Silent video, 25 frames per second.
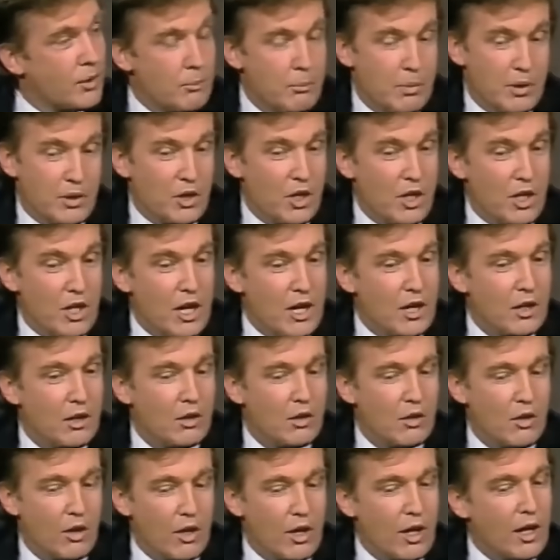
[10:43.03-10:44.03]
but they're
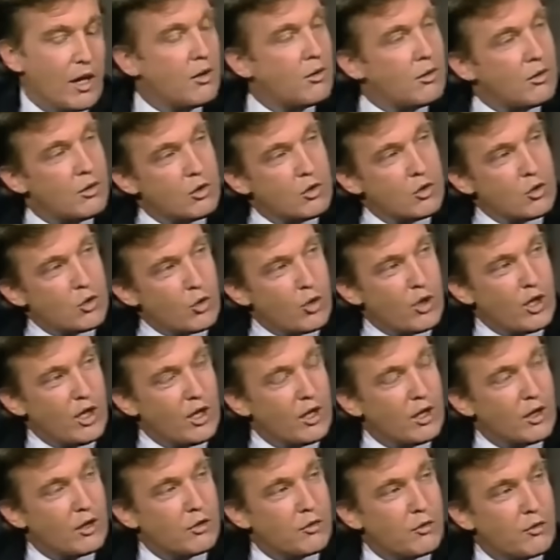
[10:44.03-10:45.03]
not
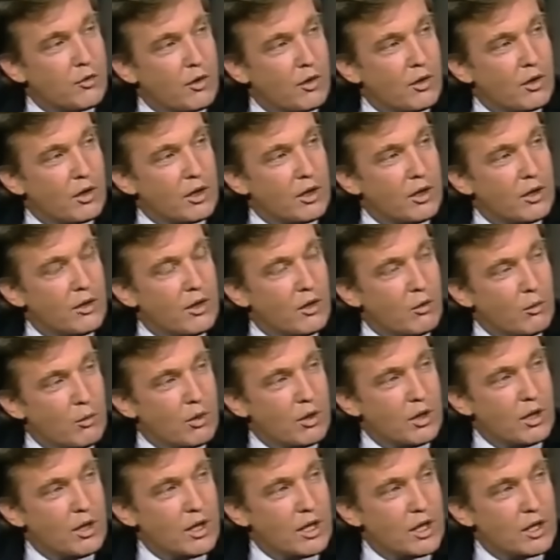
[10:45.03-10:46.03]
treating us fairly. They're
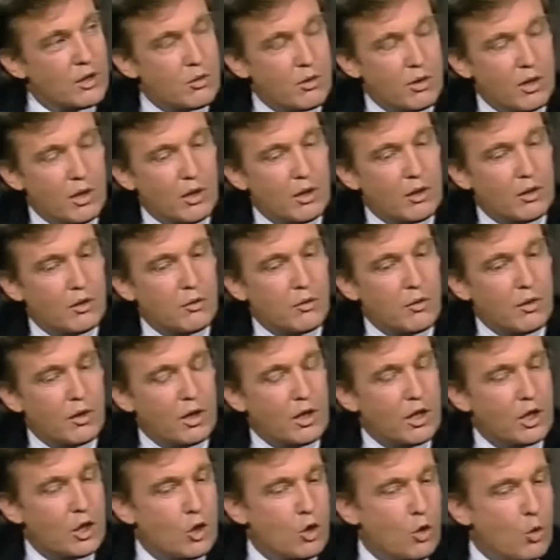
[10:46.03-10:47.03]
really not treating us
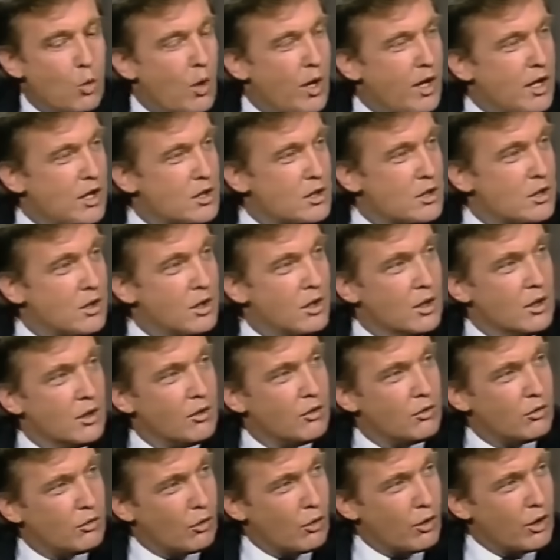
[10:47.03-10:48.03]
fairly. Kuwait,
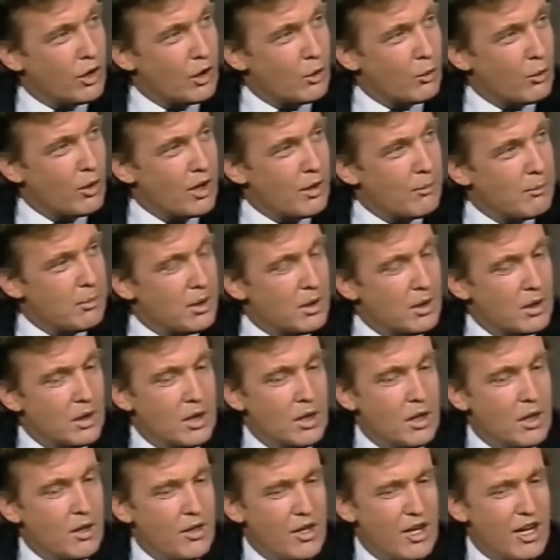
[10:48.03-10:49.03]
Saudi Arabia,
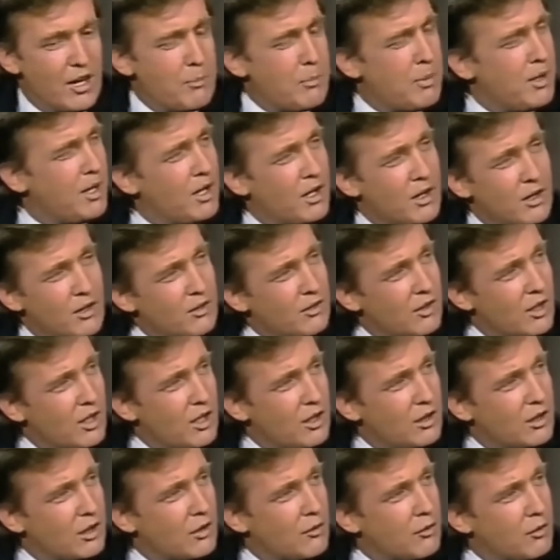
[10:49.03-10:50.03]
they're not paying us
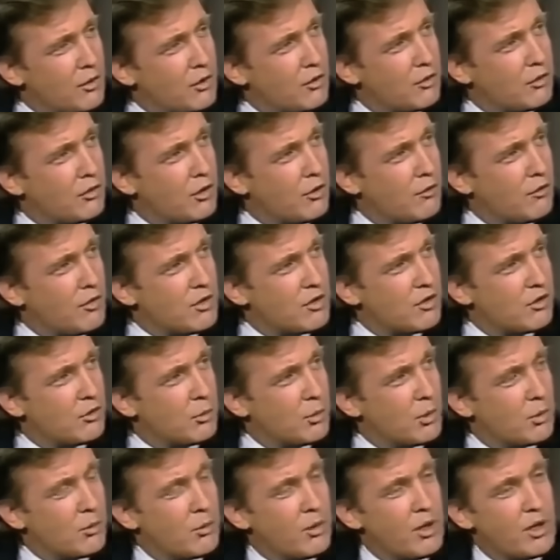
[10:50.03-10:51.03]
anything for the
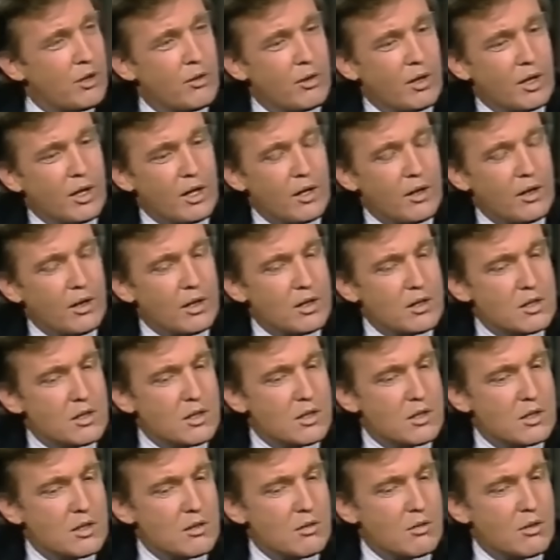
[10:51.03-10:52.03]
services we're rendering, and I think it's a
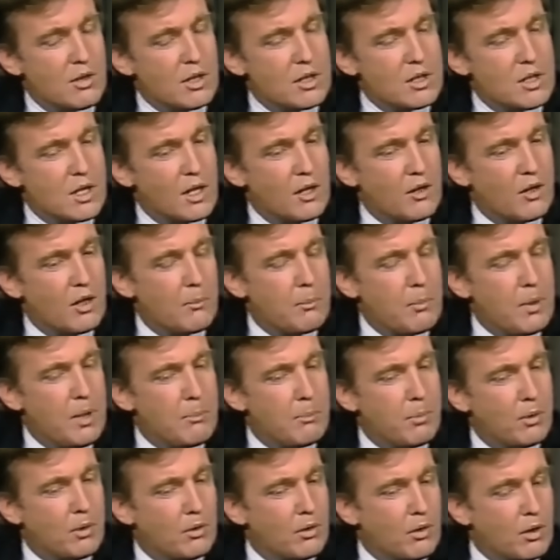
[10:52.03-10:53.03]
disgrace. And I think
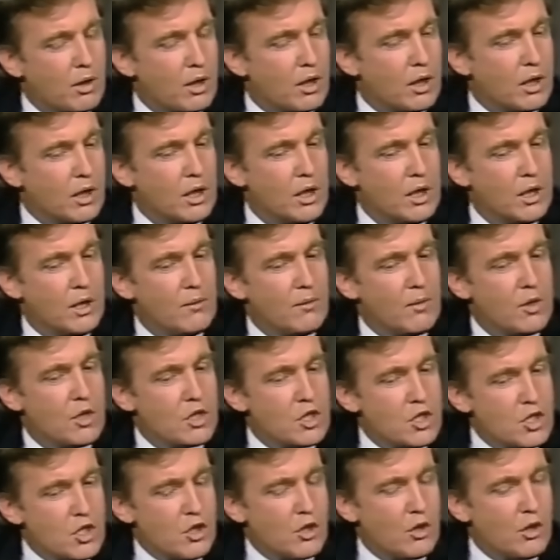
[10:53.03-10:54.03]
people look at
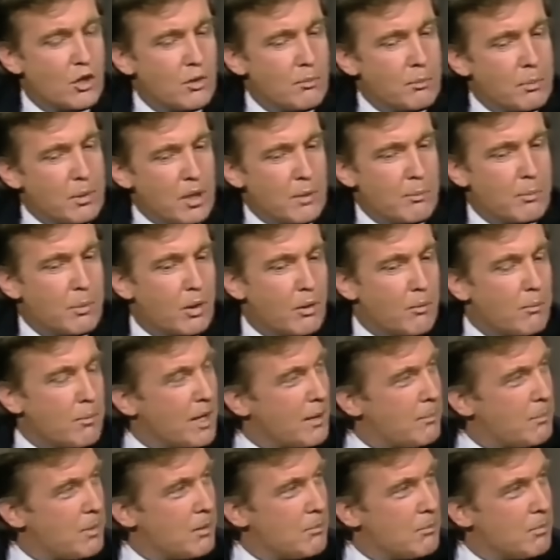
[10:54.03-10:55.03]
certain people, and
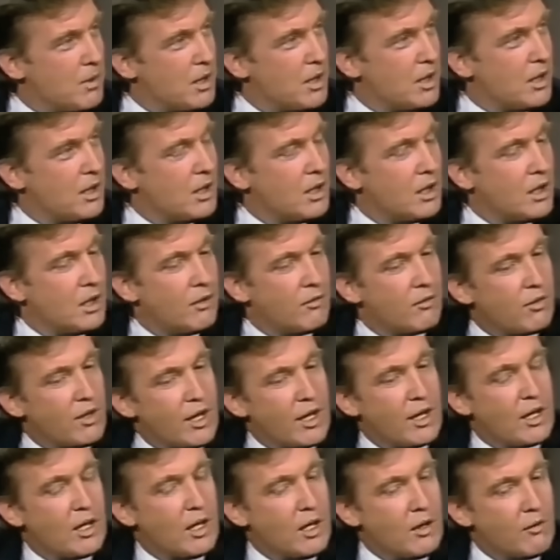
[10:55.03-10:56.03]
maybe me,
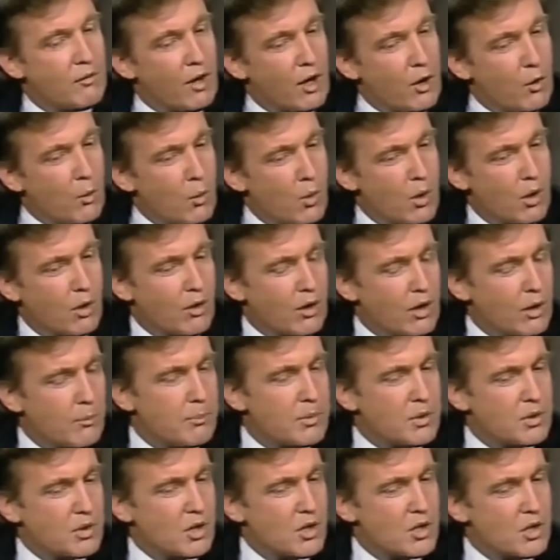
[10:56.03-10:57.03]
if I were in a
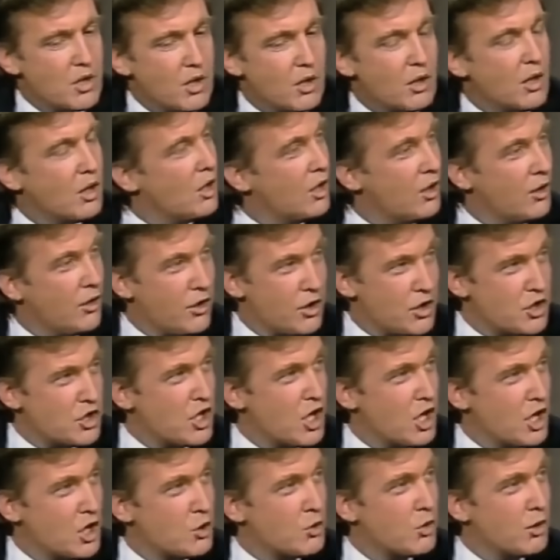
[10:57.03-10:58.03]
position, this
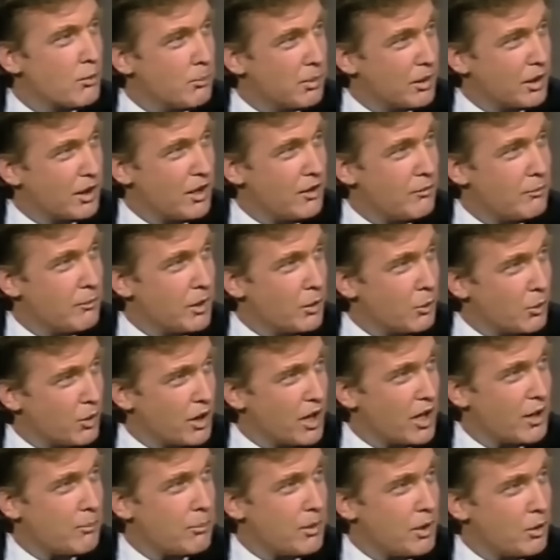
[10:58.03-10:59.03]
country, believe me, would
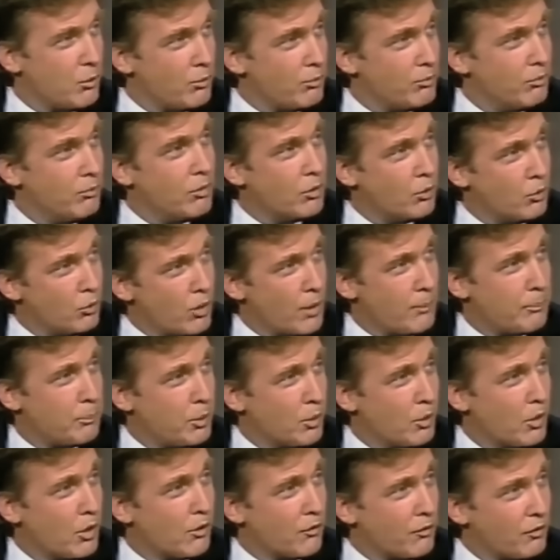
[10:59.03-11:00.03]
not be
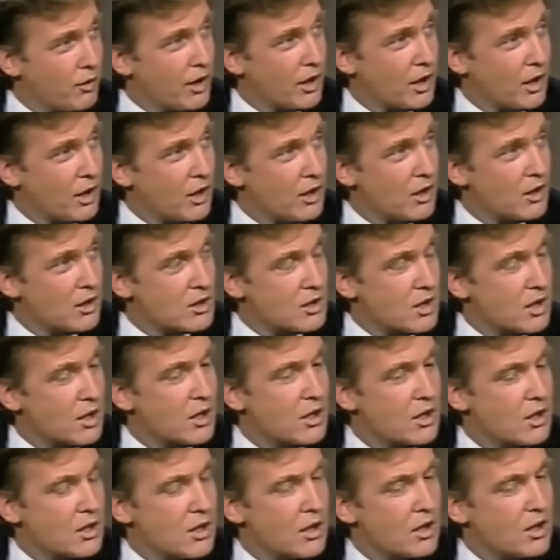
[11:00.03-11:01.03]
ripped off like it is. And
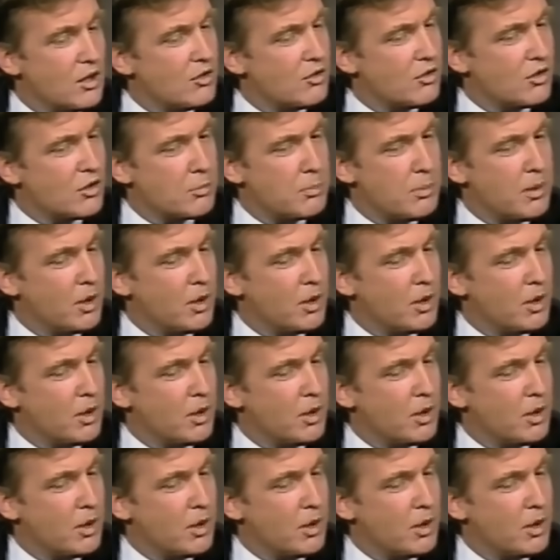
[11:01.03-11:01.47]
it is just